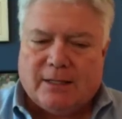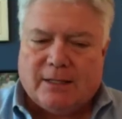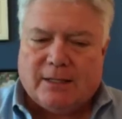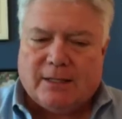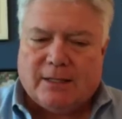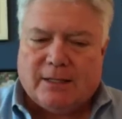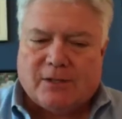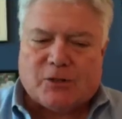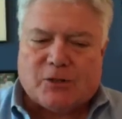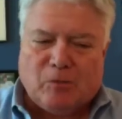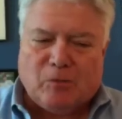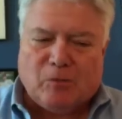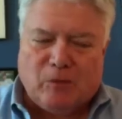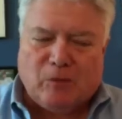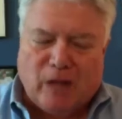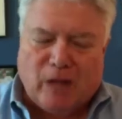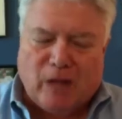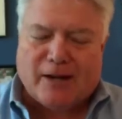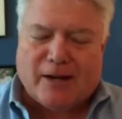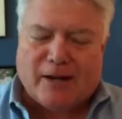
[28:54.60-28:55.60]
there's a
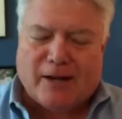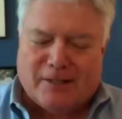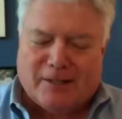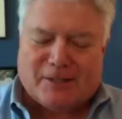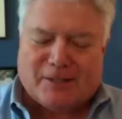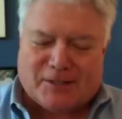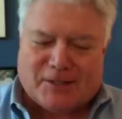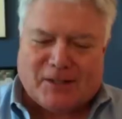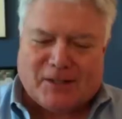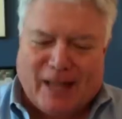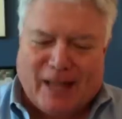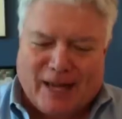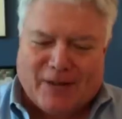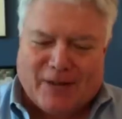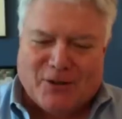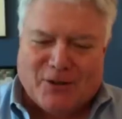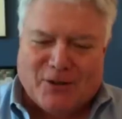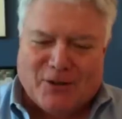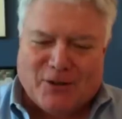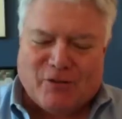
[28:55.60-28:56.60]

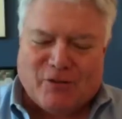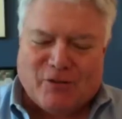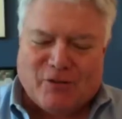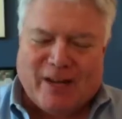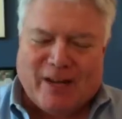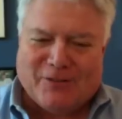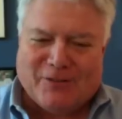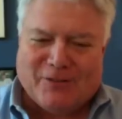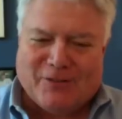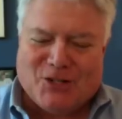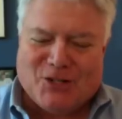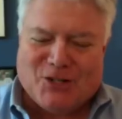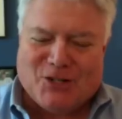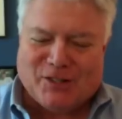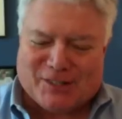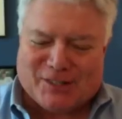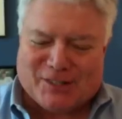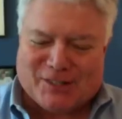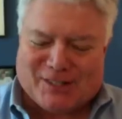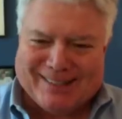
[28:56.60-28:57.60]
lot of energy of
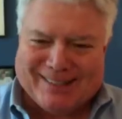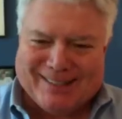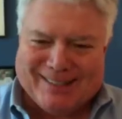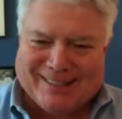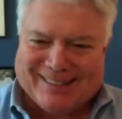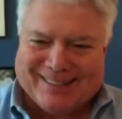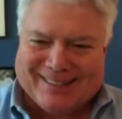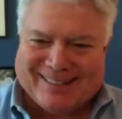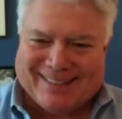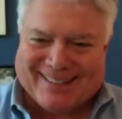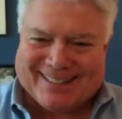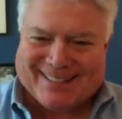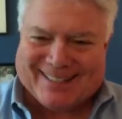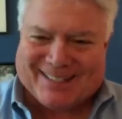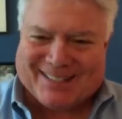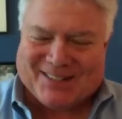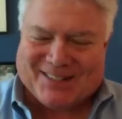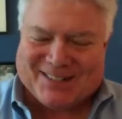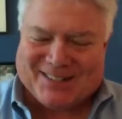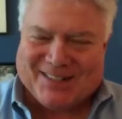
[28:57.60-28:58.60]
activation that's needed.
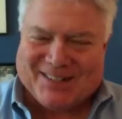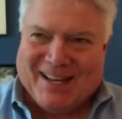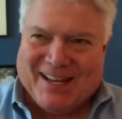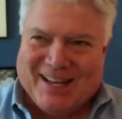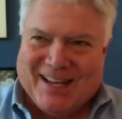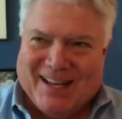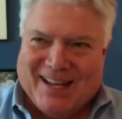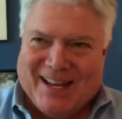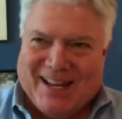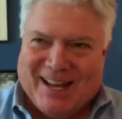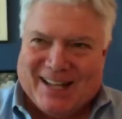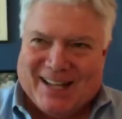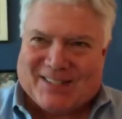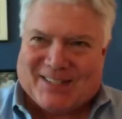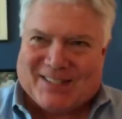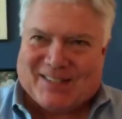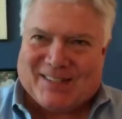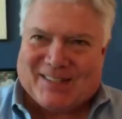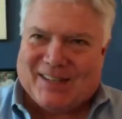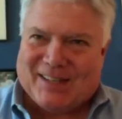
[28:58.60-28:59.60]

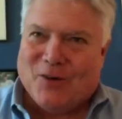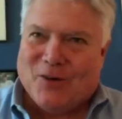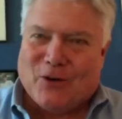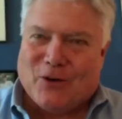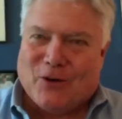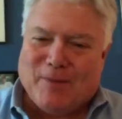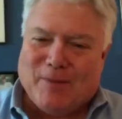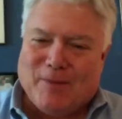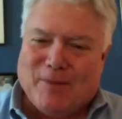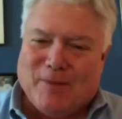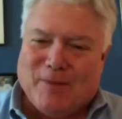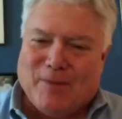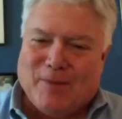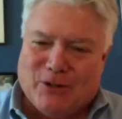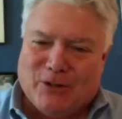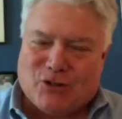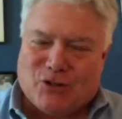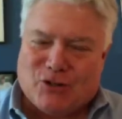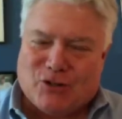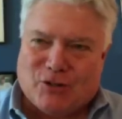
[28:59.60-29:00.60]
It's
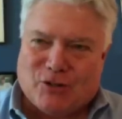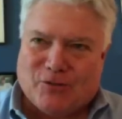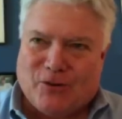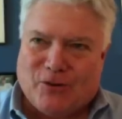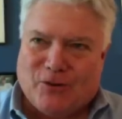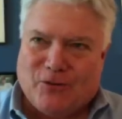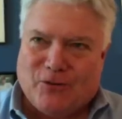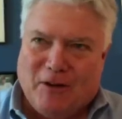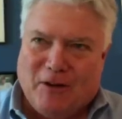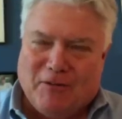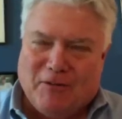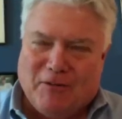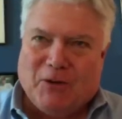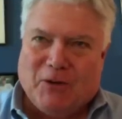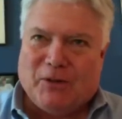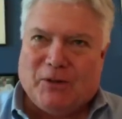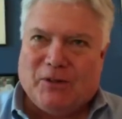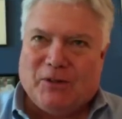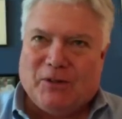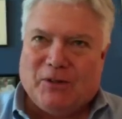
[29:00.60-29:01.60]
overcoming inertia.
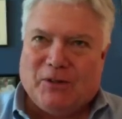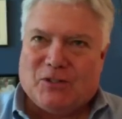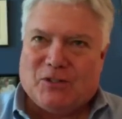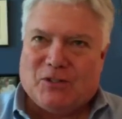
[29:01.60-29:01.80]
For everyone,